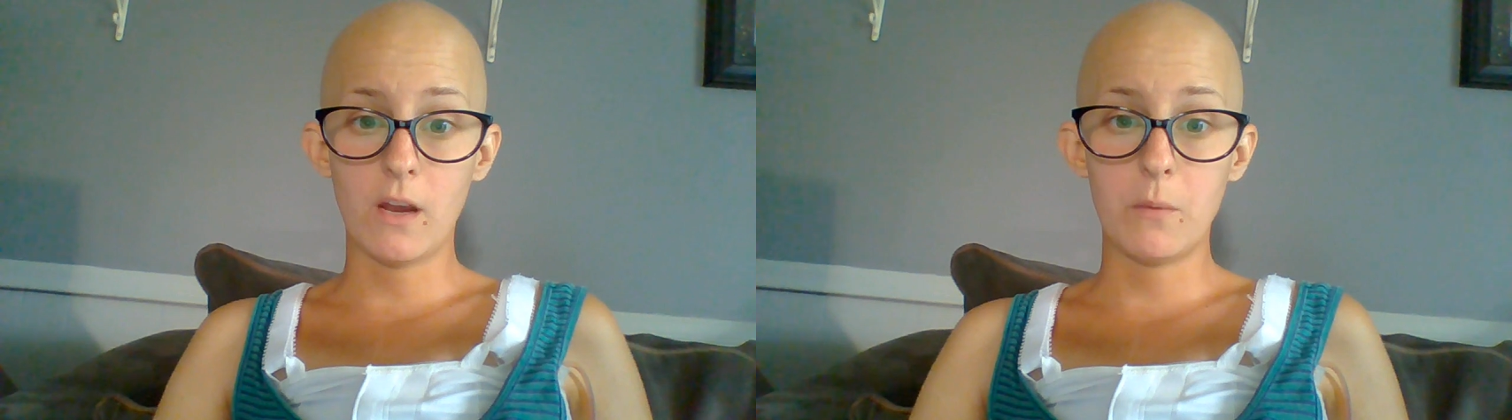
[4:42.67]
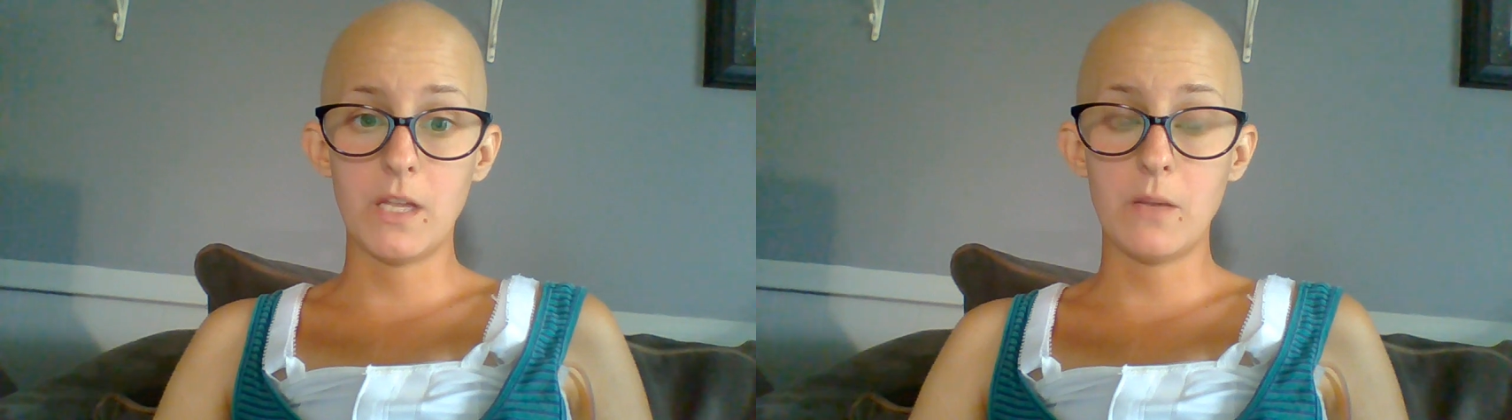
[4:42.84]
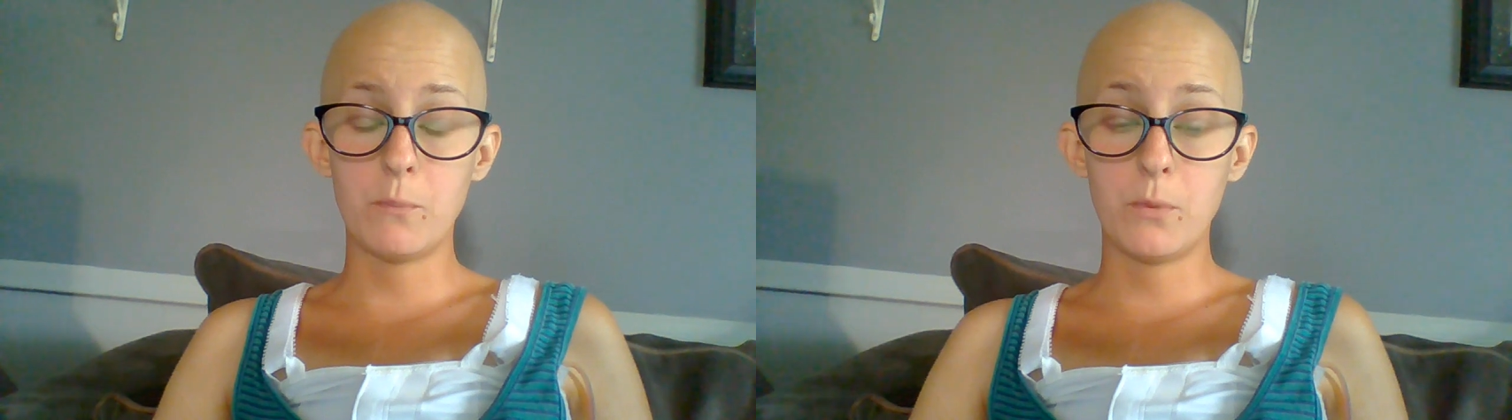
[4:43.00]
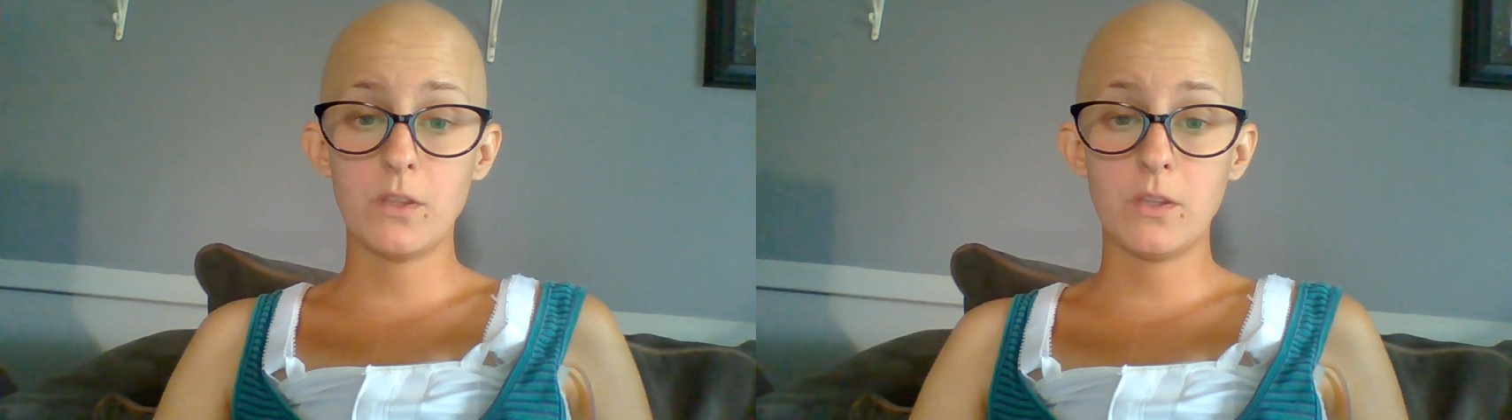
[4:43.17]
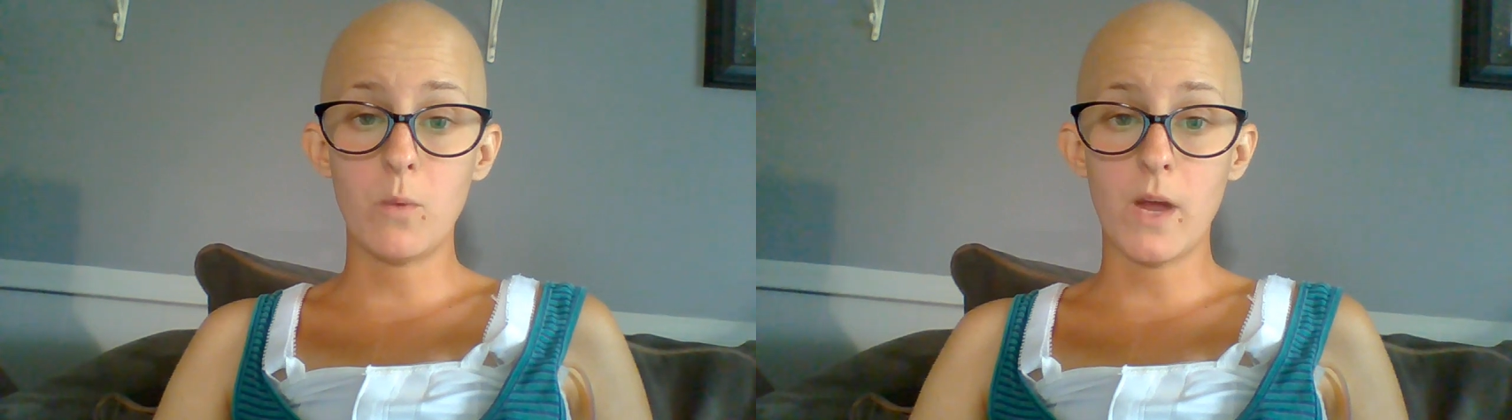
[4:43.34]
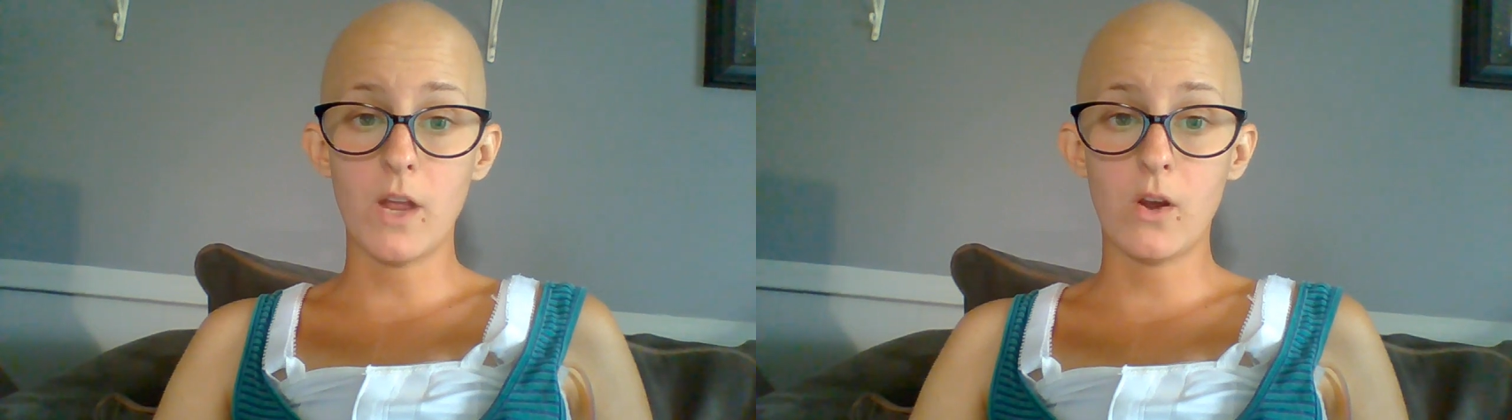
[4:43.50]
and when they put
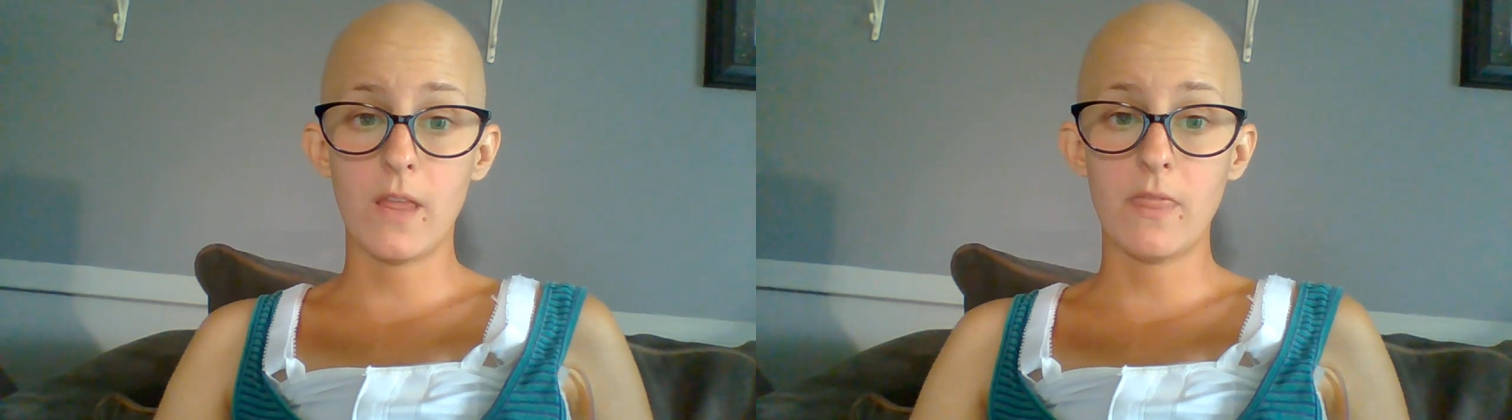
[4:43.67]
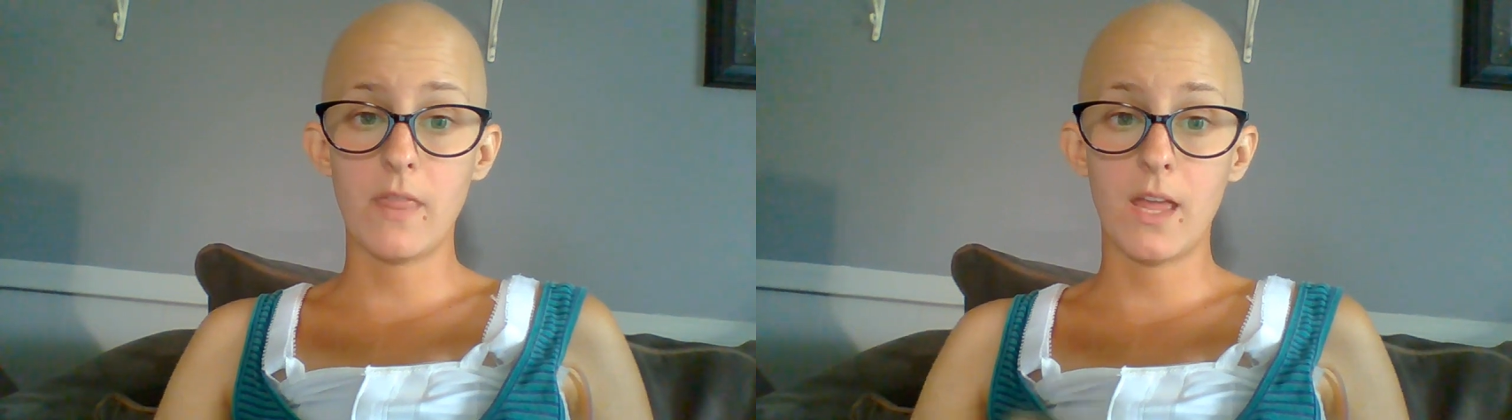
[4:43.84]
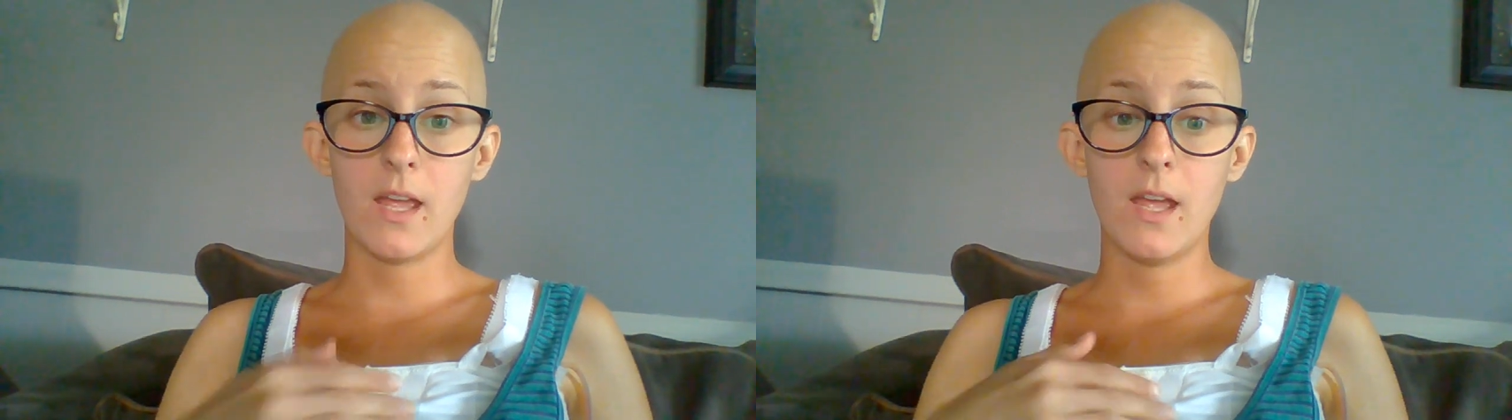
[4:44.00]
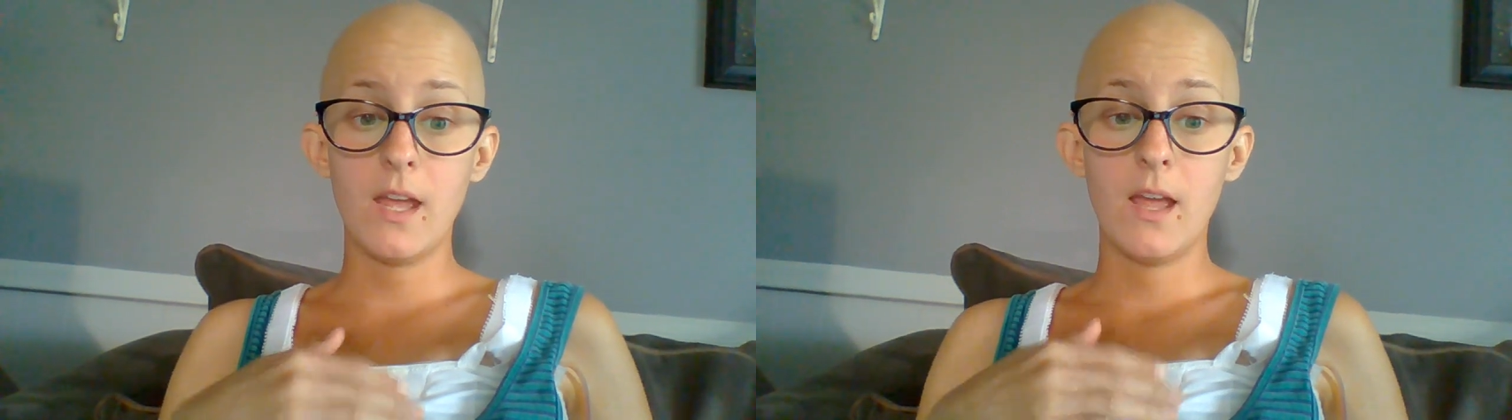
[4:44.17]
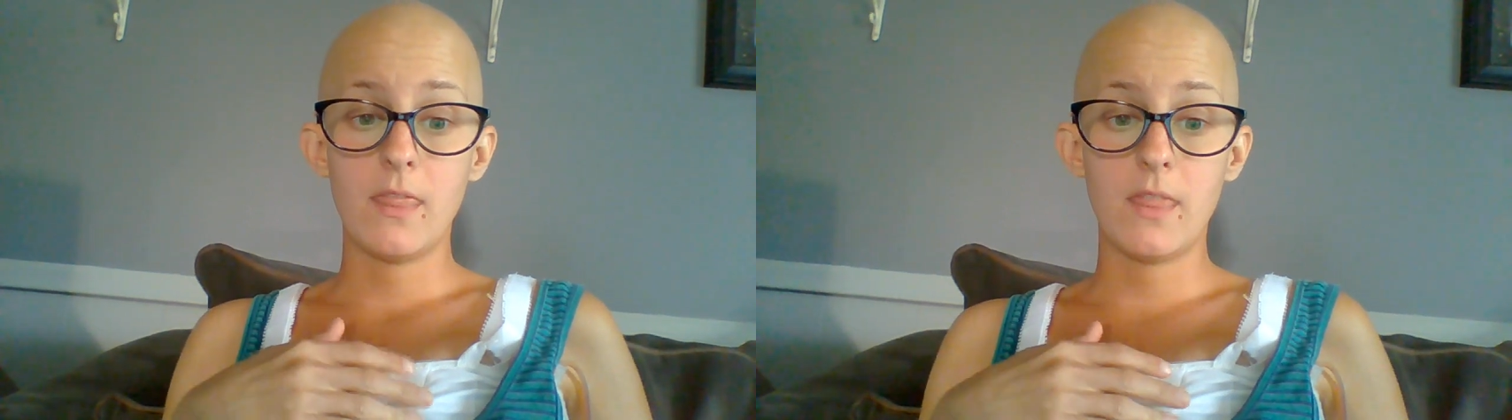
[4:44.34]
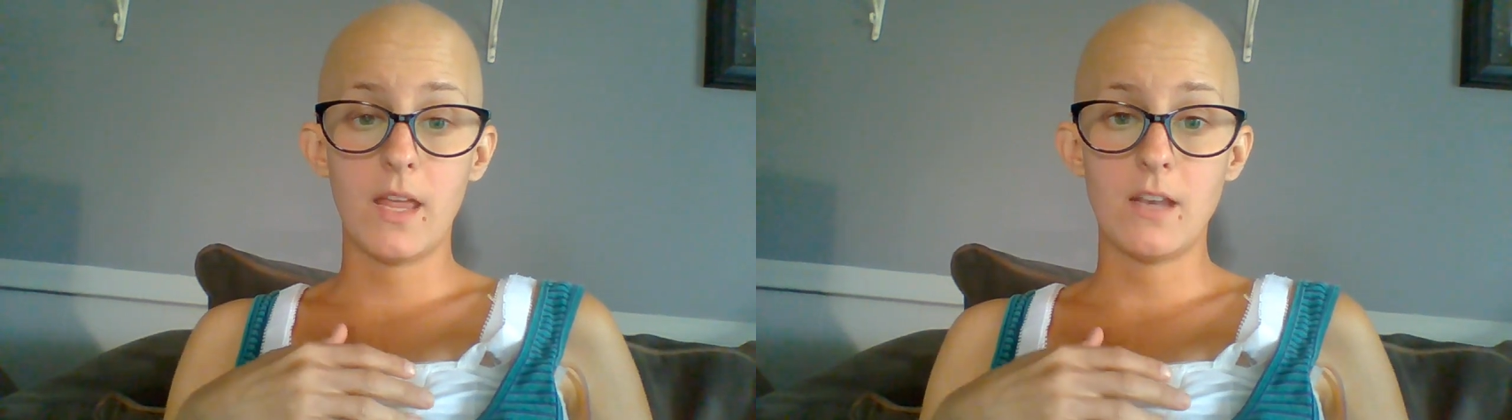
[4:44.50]
the wire in, they
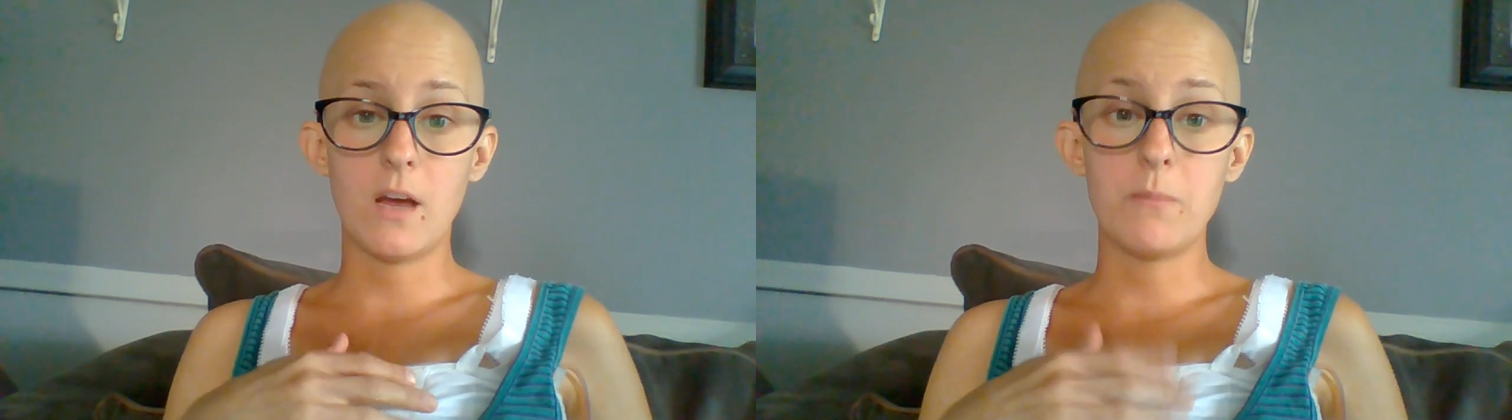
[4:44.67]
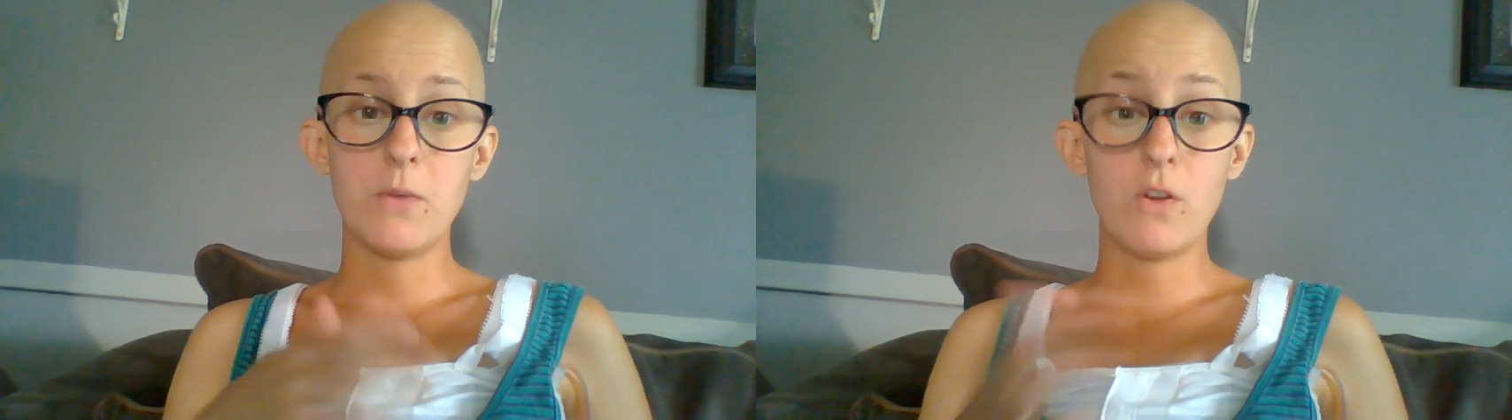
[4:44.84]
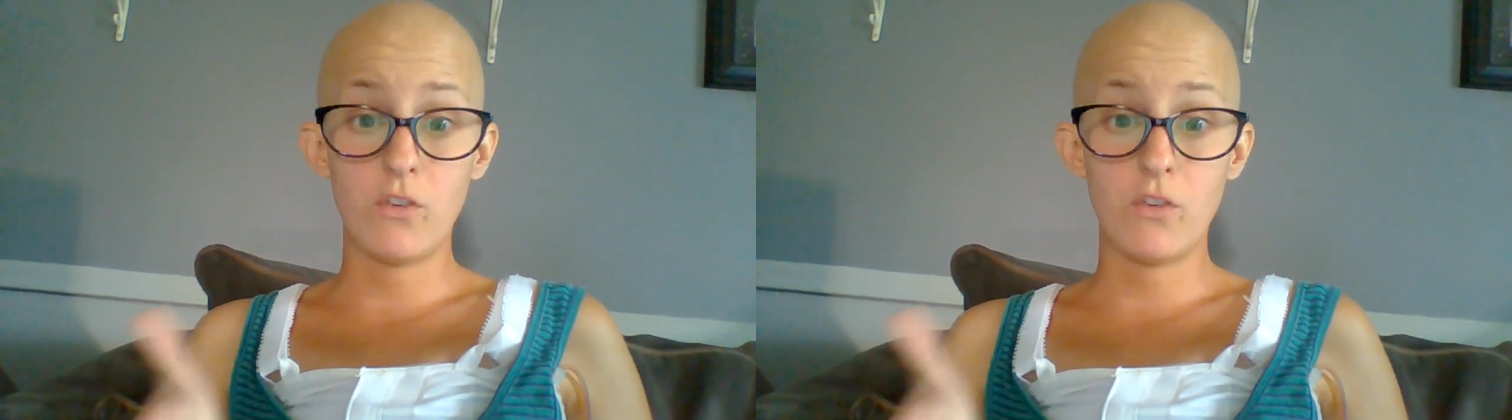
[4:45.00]
numb you.